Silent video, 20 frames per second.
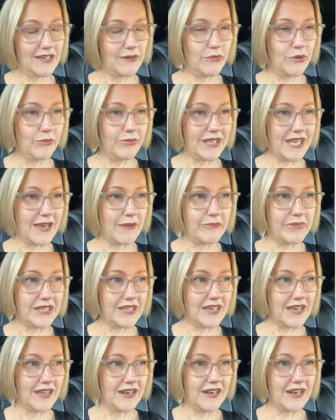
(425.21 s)
They will be
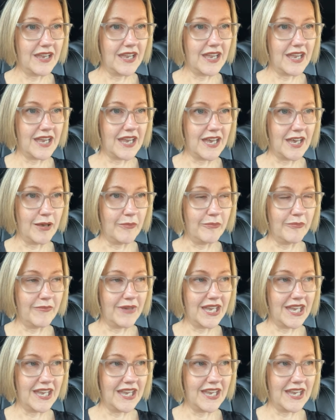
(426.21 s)
happy. And
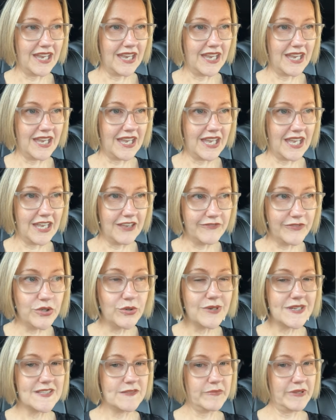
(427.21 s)

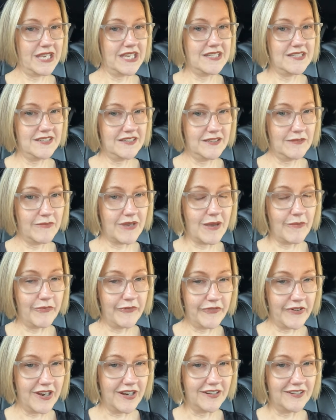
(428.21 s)
if you explain to them
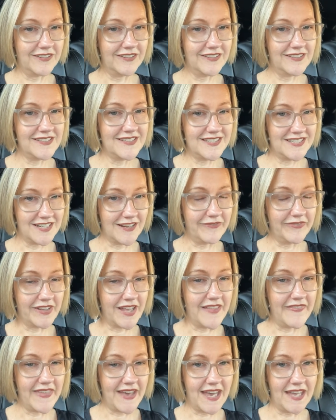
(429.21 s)
upfront
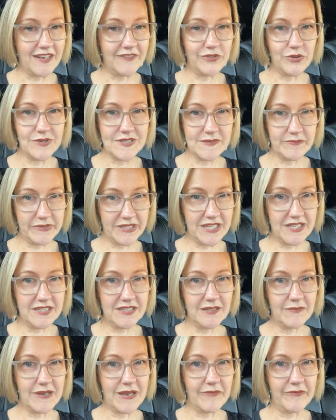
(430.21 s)
stuff like that, if you
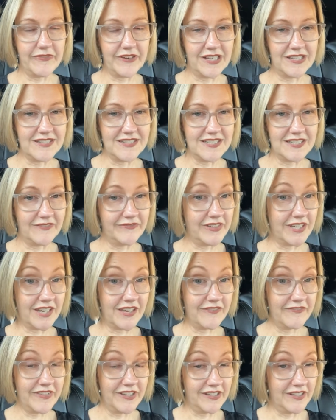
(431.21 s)
explain to them upfront stuff
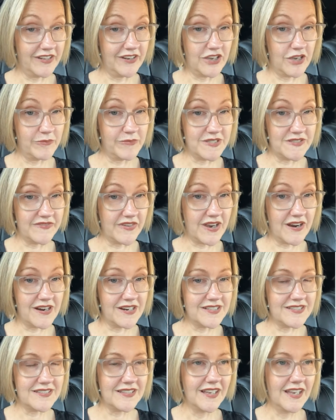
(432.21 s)
like feline herpes
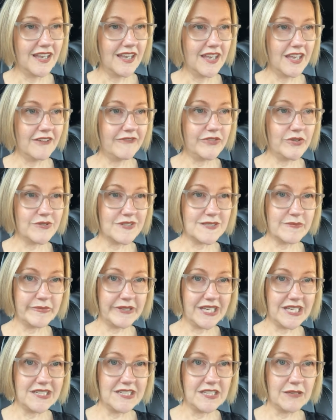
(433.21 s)
virus, if you
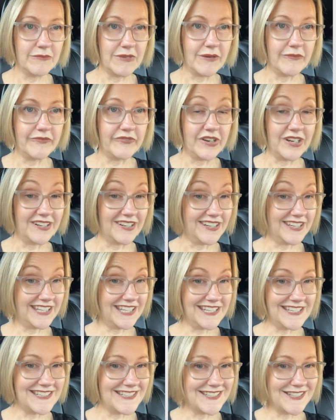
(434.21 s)
explain to them upfront
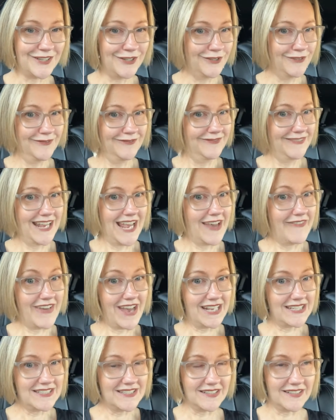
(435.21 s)
kittens can
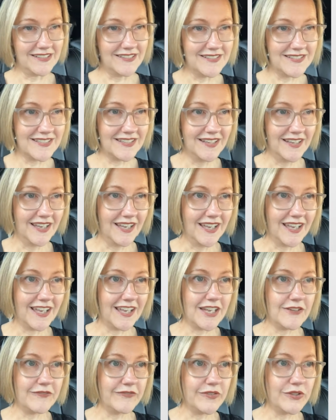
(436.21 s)
have accidents,
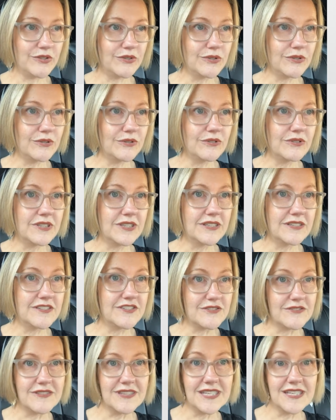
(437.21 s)
if you
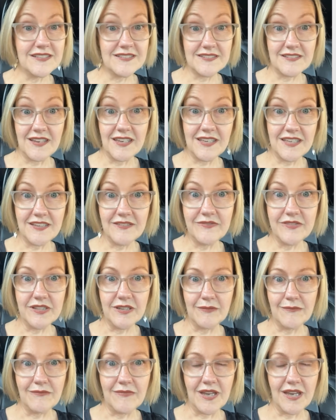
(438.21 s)
do things like
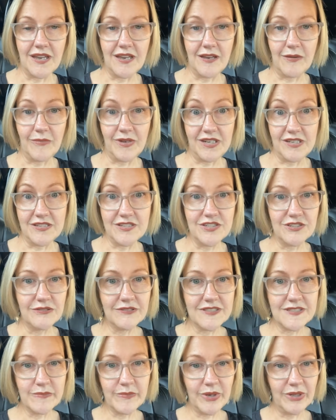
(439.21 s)
give them an
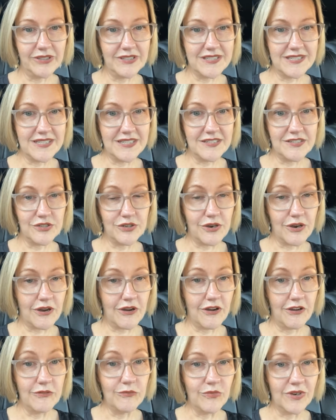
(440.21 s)
insurance policy to
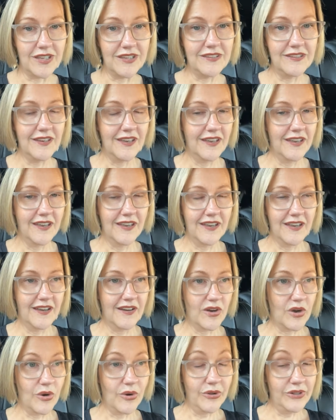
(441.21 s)
go home with,
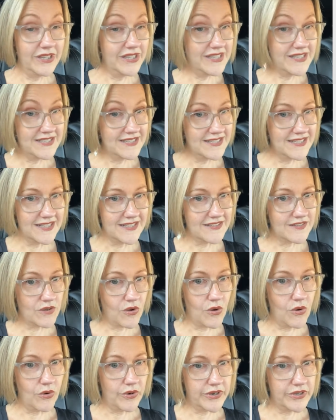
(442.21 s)
all of these
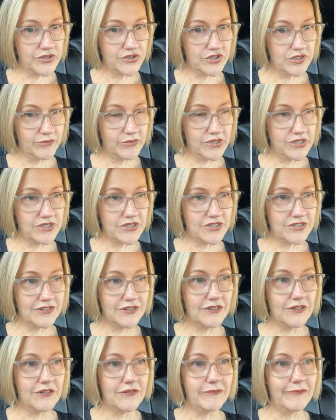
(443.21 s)
things all contribute
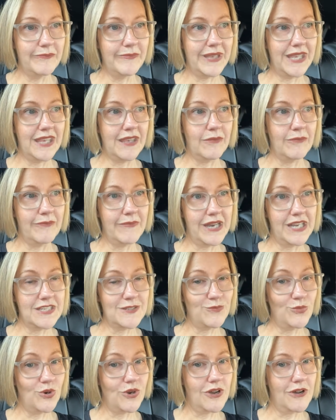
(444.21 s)
to being
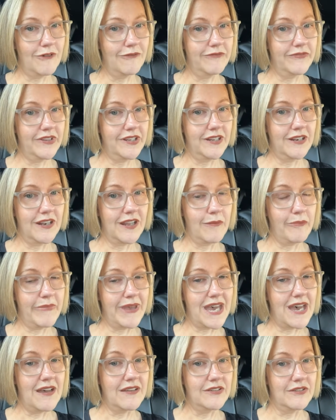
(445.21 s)
much more confident
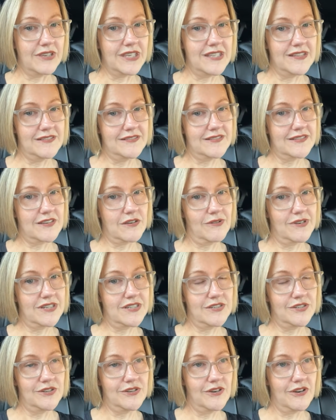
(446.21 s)
about your kittens
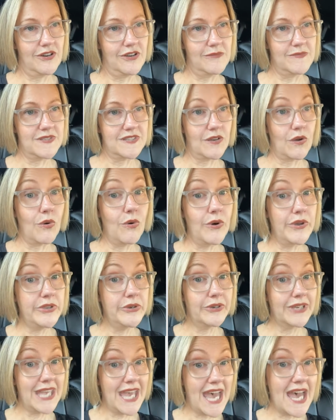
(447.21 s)
going to new homes
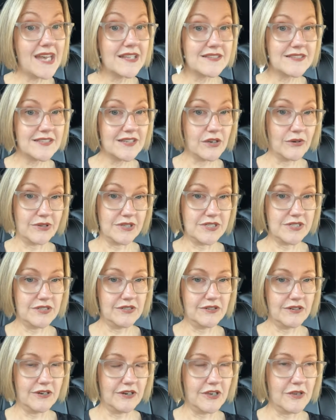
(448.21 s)
or your cats going
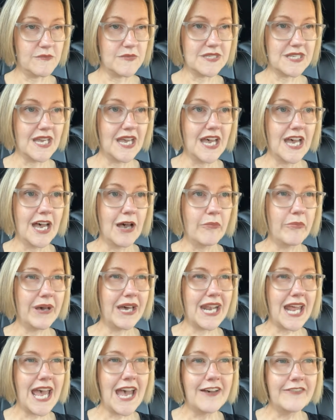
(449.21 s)
to new homes.
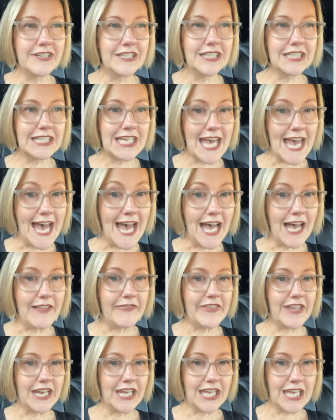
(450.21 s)
But having a
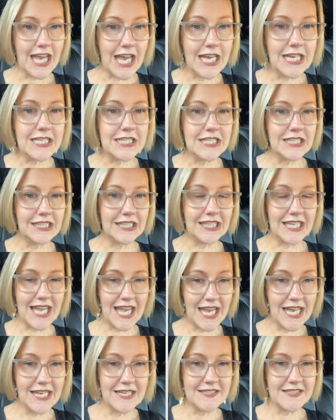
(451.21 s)
cat that
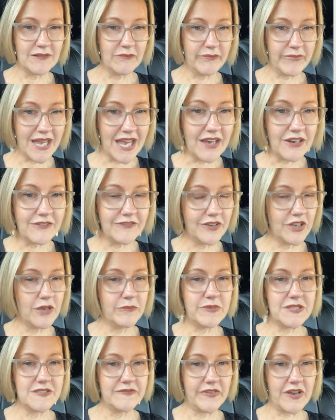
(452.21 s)
occasionally has a bout of
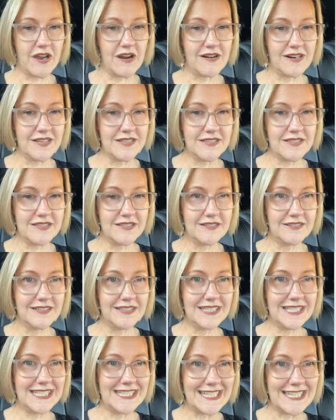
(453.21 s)
herpes virus
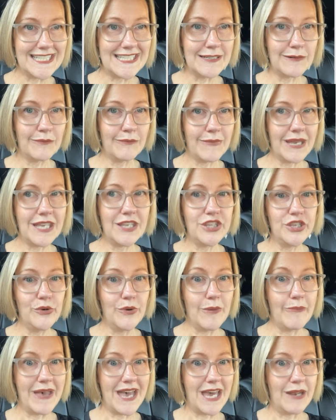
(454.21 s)
doesn't
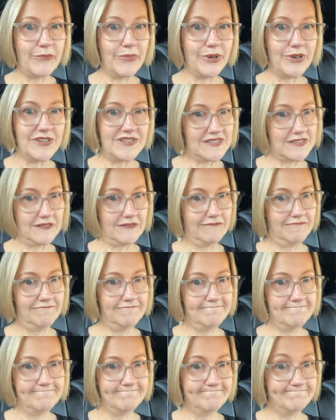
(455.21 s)
make you a bad person.
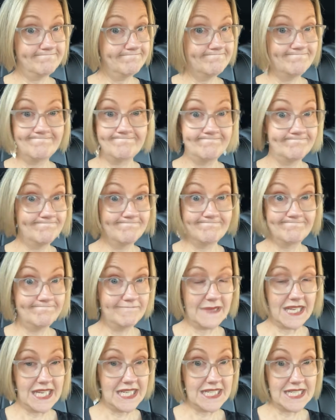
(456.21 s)

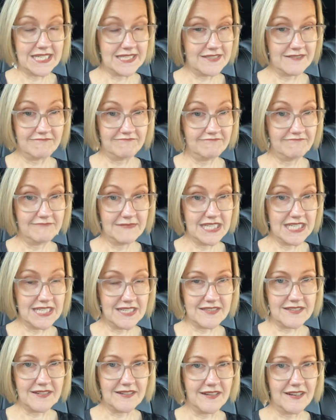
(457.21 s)
It doesn't.
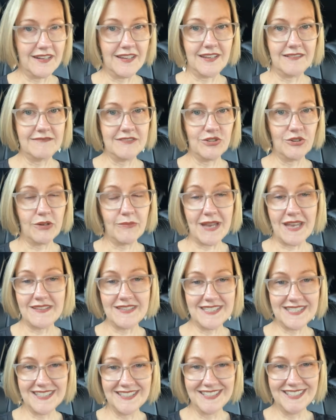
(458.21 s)
And I talk
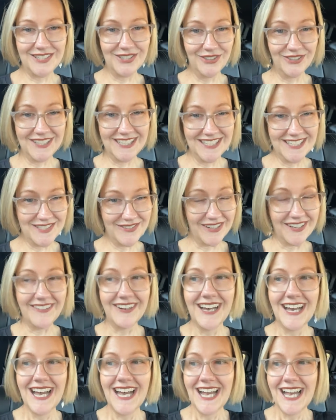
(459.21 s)
about this in the toolkit as
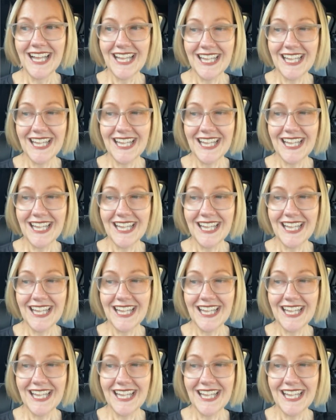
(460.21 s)
well.